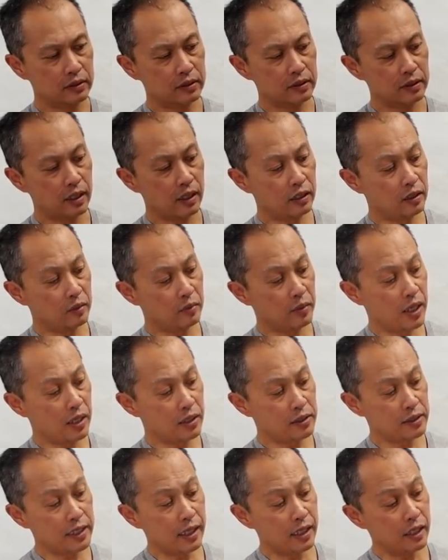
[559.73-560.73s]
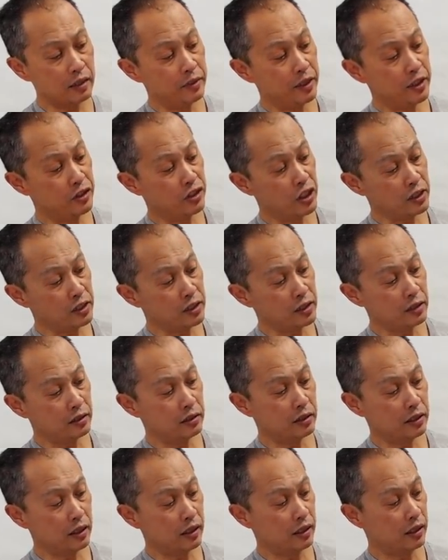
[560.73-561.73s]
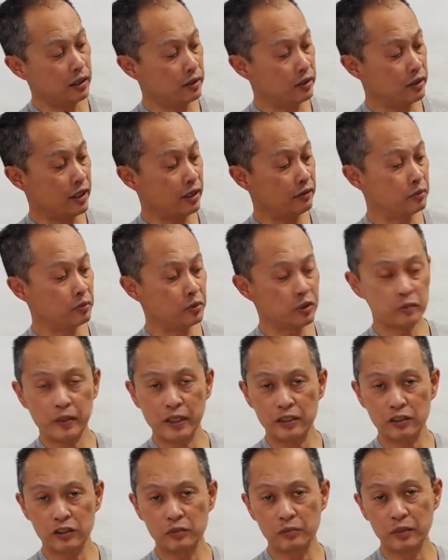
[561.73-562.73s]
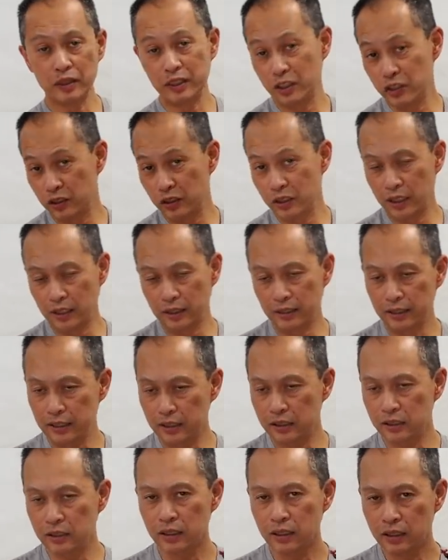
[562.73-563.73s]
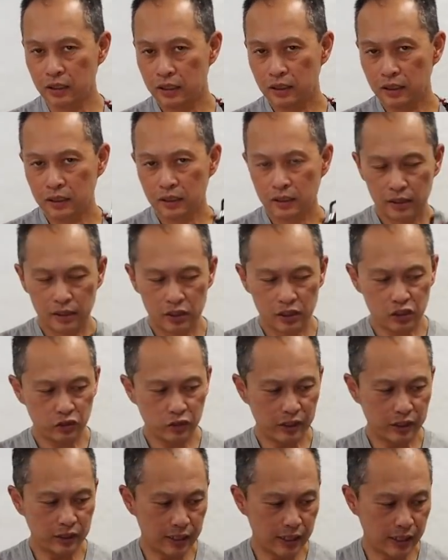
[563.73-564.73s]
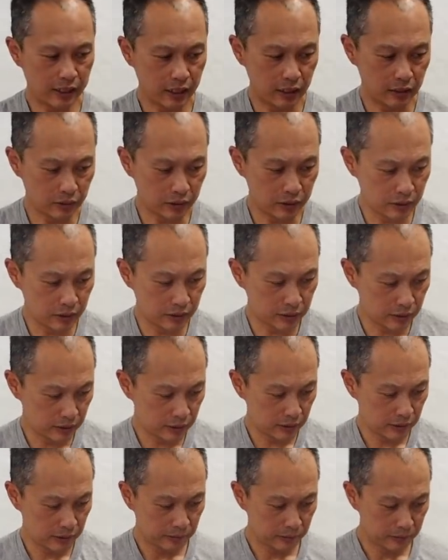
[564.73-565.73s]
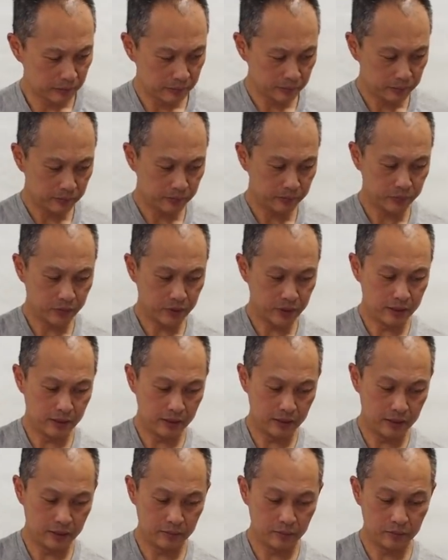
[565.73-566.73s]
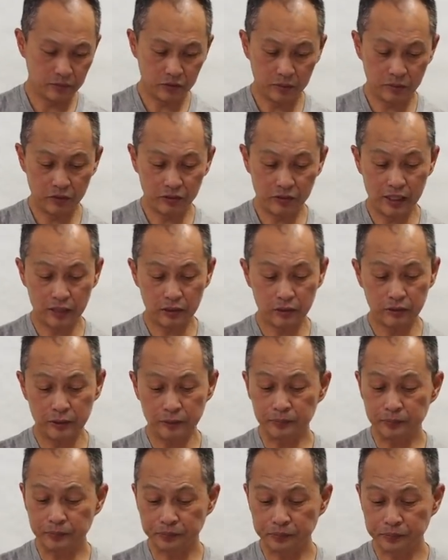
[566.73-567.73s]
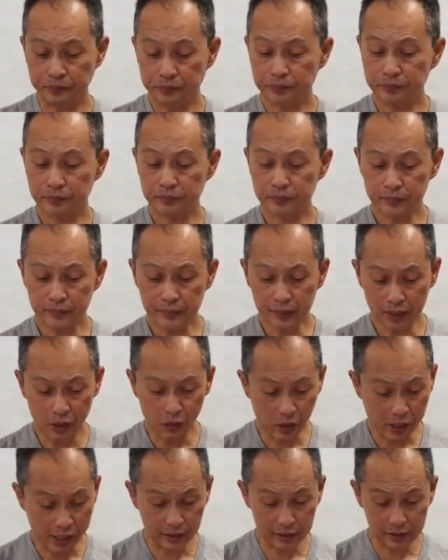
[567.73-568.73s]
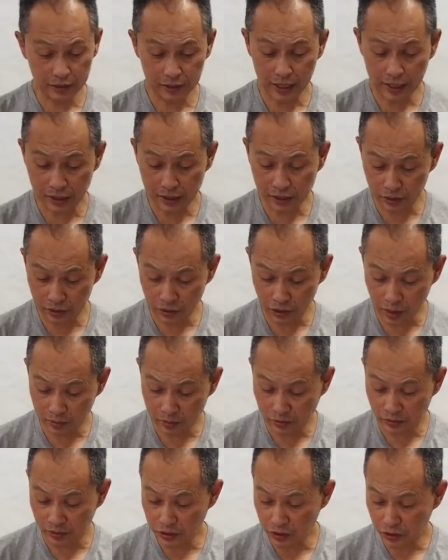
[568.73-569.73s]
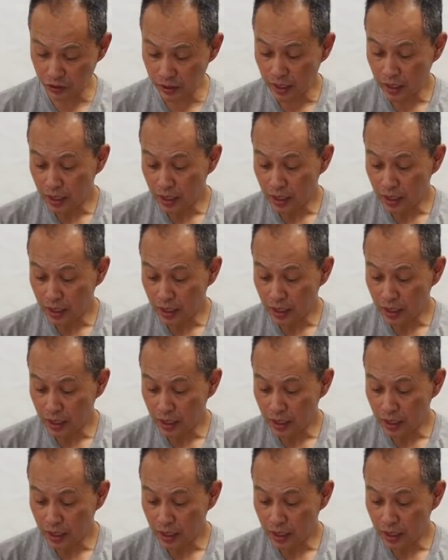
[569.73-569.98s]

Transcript: Out of the box, that can be adjusted, uh, and you have to put spacers, but they should at least straighten that out um, from the factory. Okay, so that's another observation.